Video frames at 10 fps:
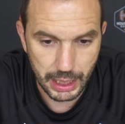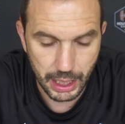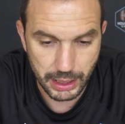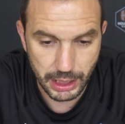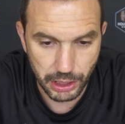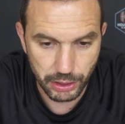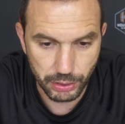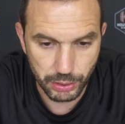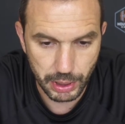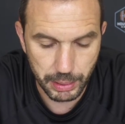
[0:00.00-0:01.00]
a senior
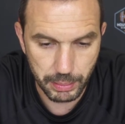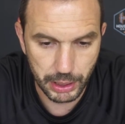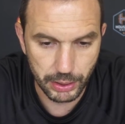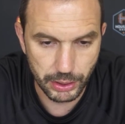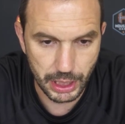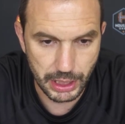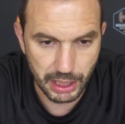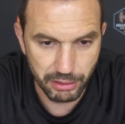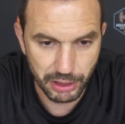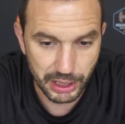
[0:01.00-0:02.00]
tournament, because there is
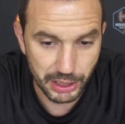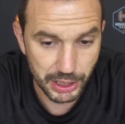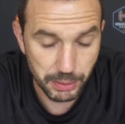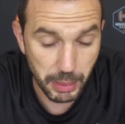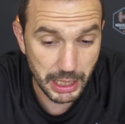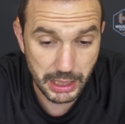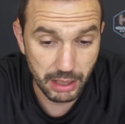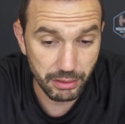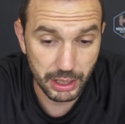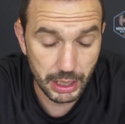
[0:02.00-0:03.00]
Spain is
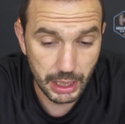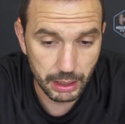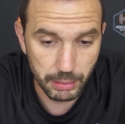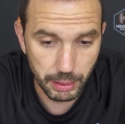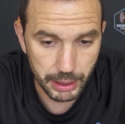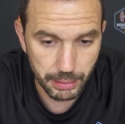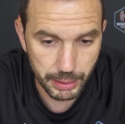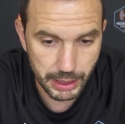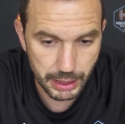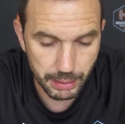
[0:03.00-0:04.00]
definitely at the moment the
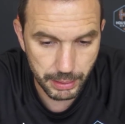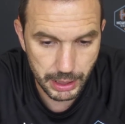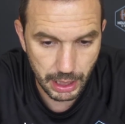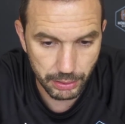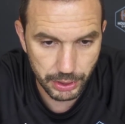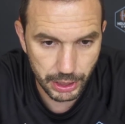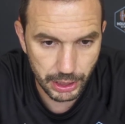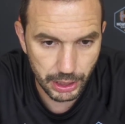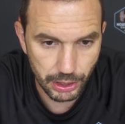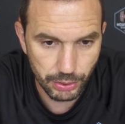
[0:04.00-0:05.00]
best country
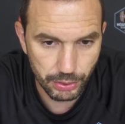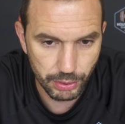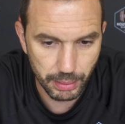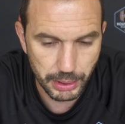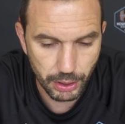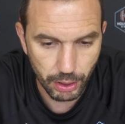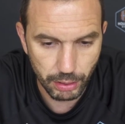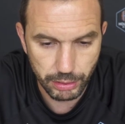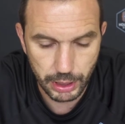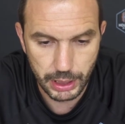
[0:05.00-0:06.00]
in the youth tournament. So
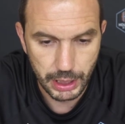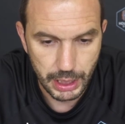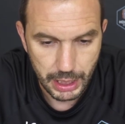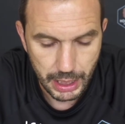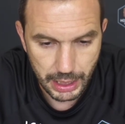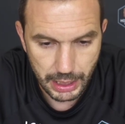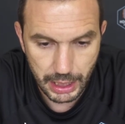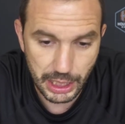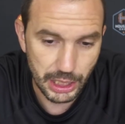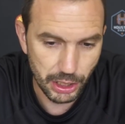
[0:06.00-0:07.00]
hopefully
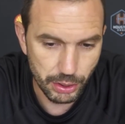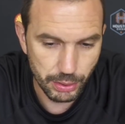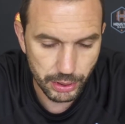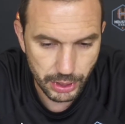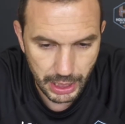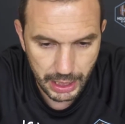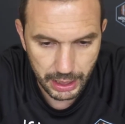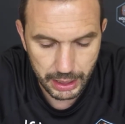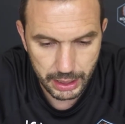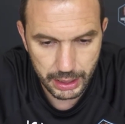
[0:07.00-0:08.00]
in the Euros they
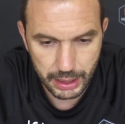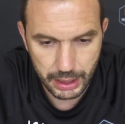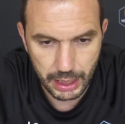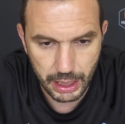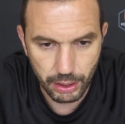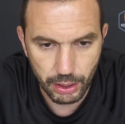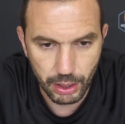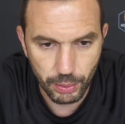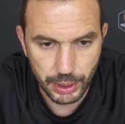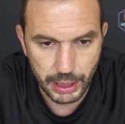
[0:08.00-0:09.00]
can go
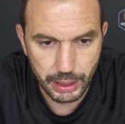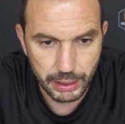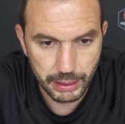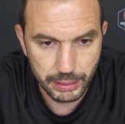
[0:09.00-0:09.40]
and win it.